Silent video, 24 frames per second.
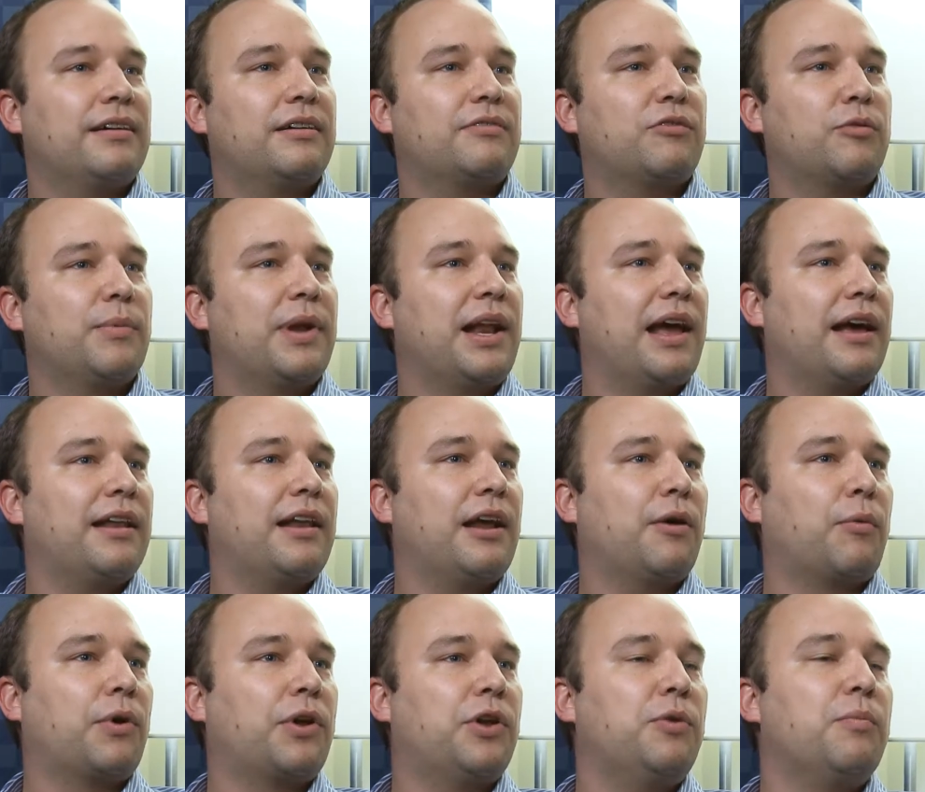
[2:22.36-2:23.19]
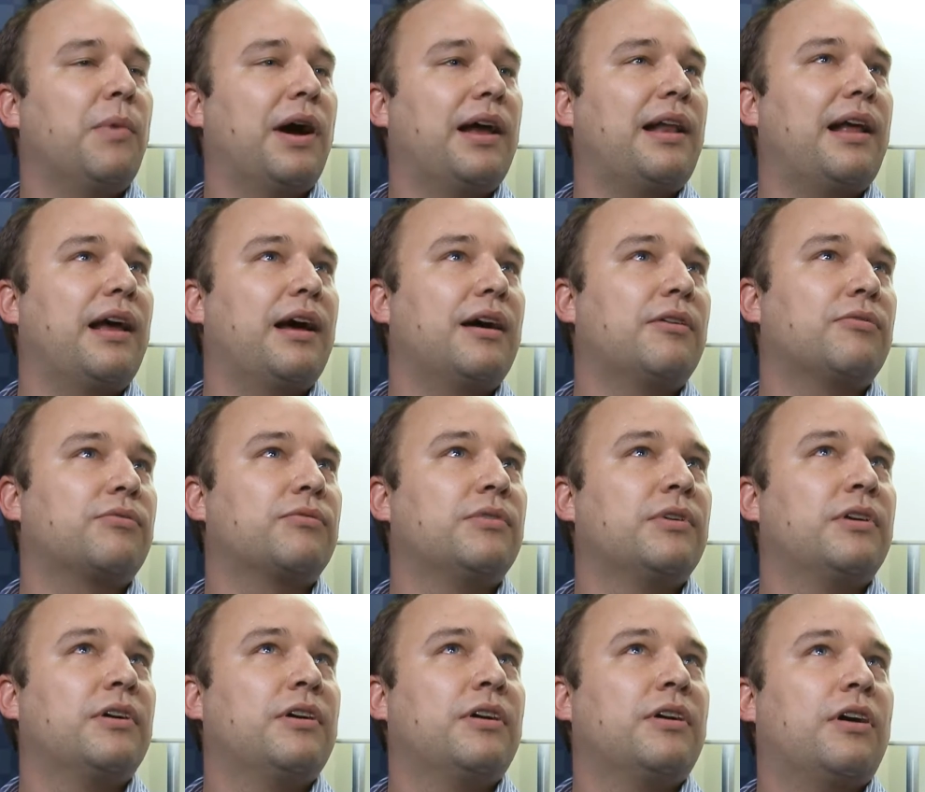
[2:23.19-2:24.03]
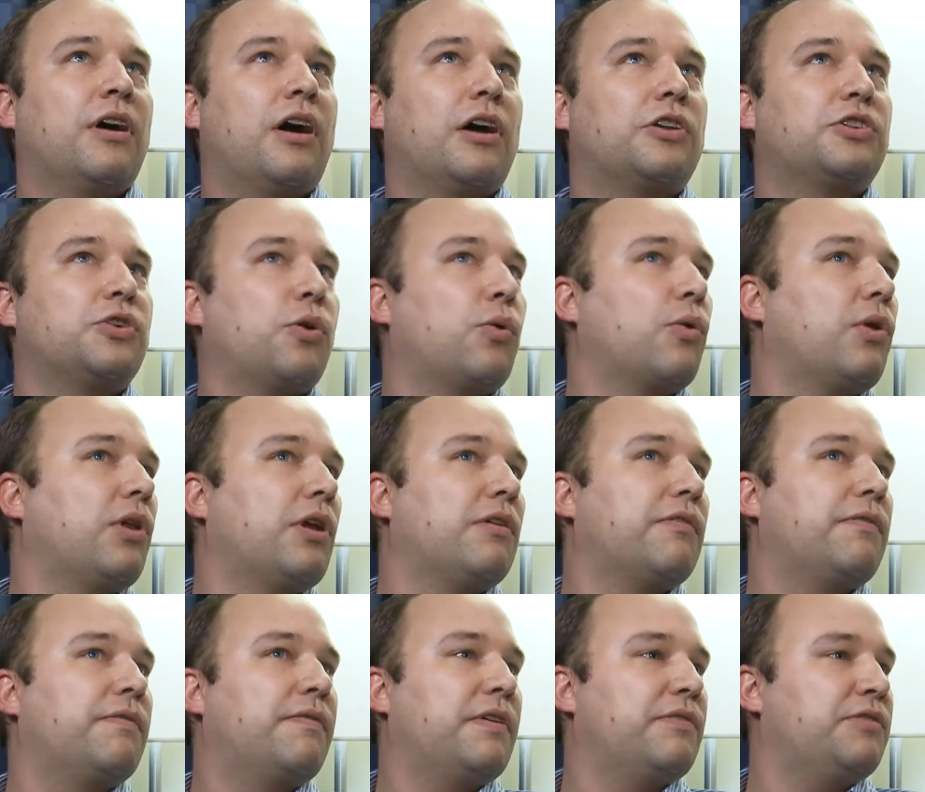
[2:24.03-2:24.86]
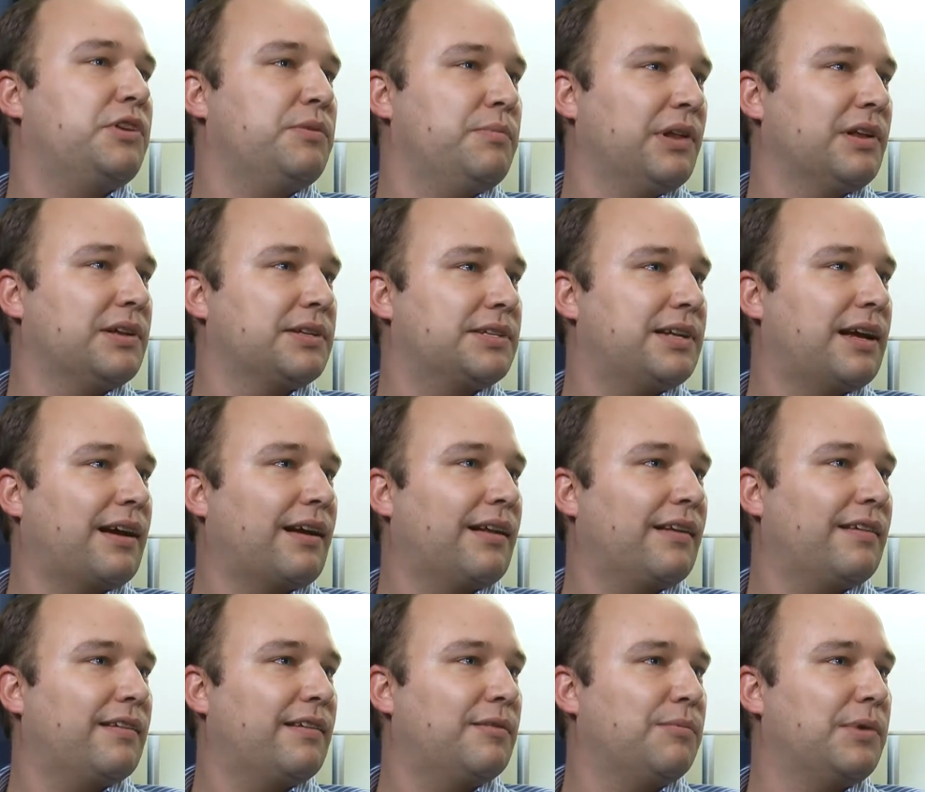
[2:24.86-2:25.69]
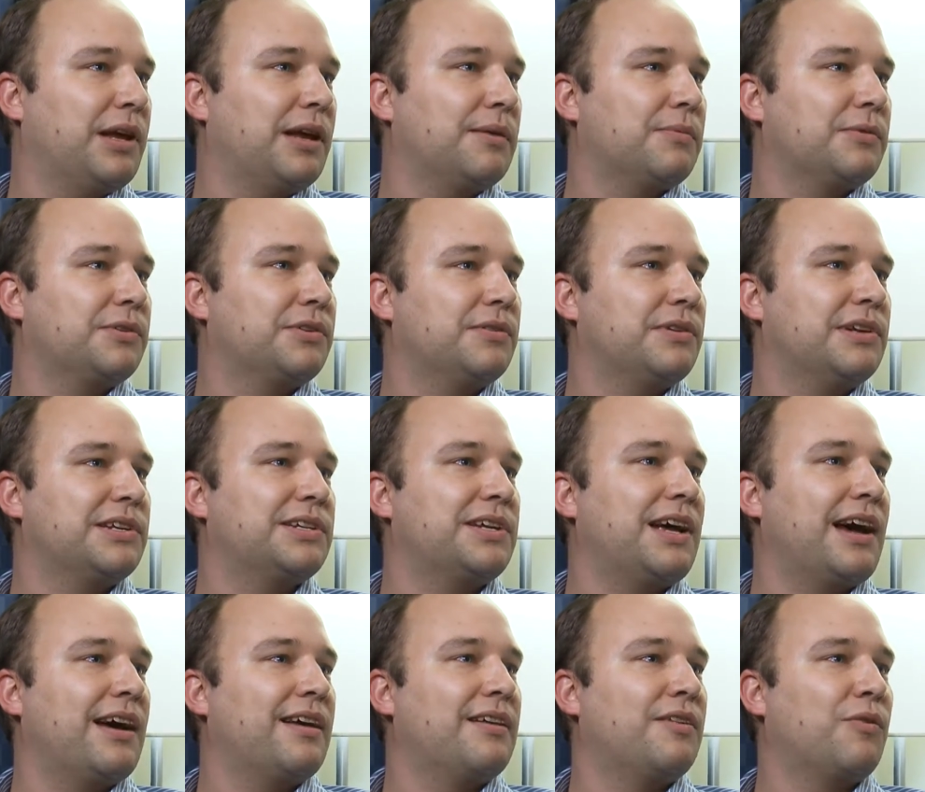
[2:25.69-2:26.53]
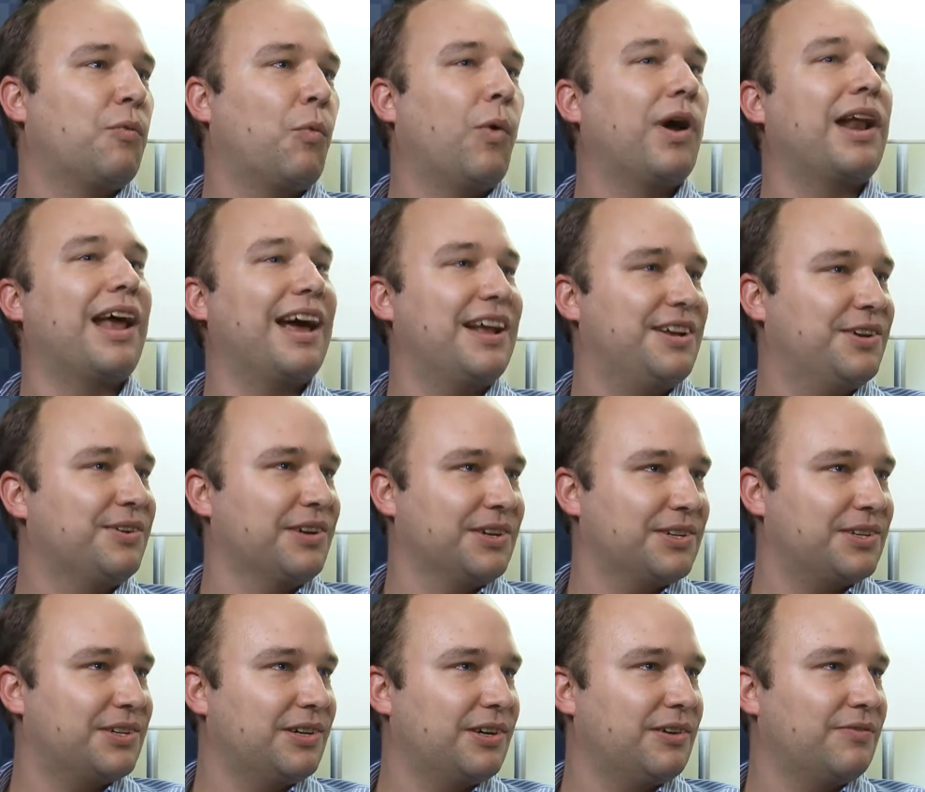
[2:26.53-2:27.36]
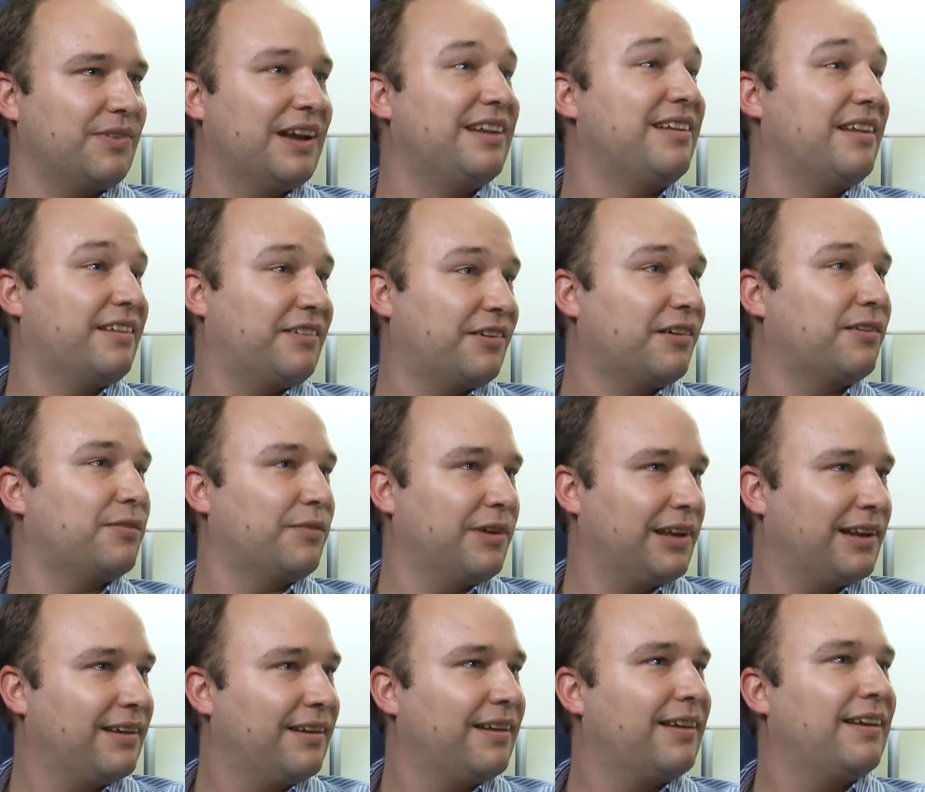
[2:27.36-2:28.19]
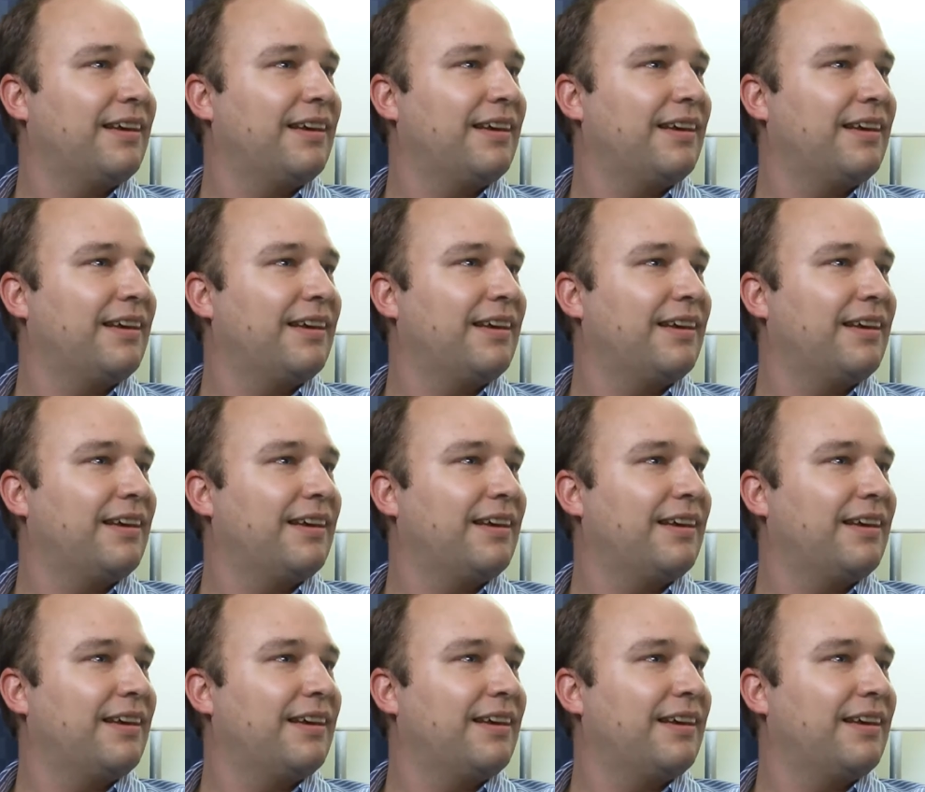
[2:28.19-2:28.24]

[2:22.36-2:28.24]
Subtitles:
from an ad network, you might have a total of 50 milliseconds to be able to decide what ad you're going to serve and serve it.